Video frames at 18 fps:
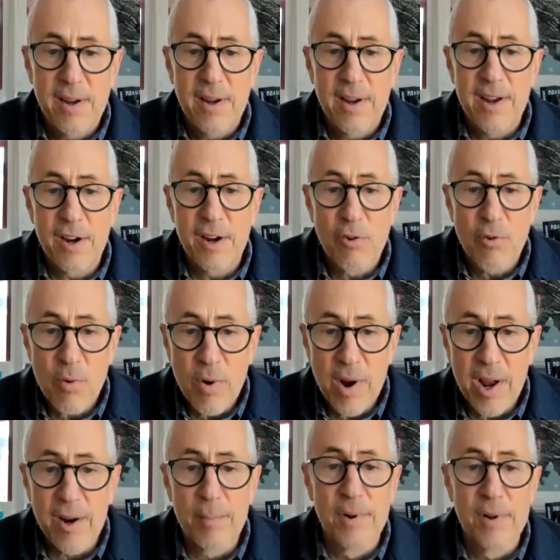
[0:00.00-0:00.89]

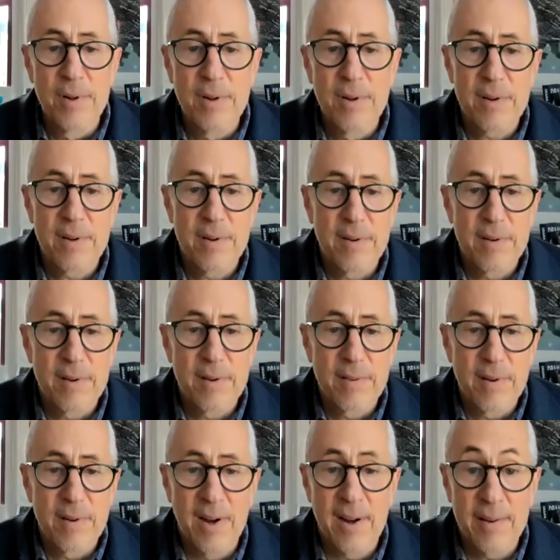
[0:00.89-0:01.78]
incredible
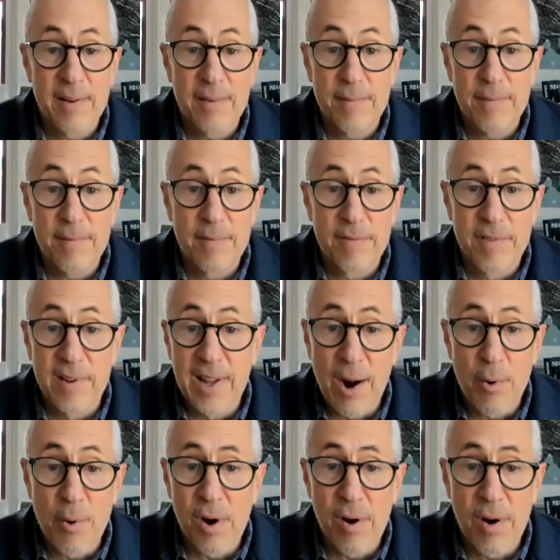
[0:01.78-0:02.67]

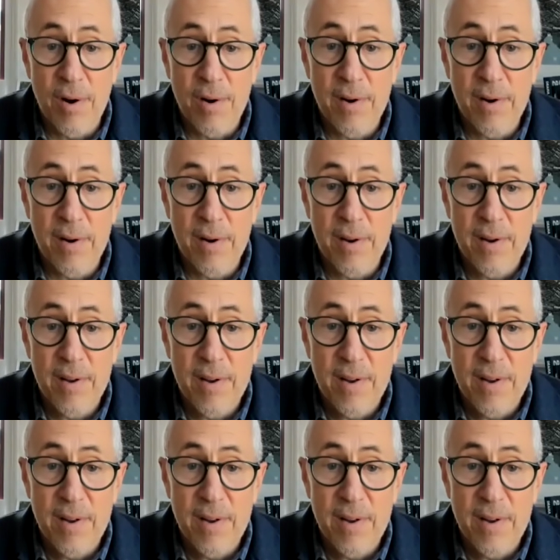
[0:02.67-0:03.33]
flower garden.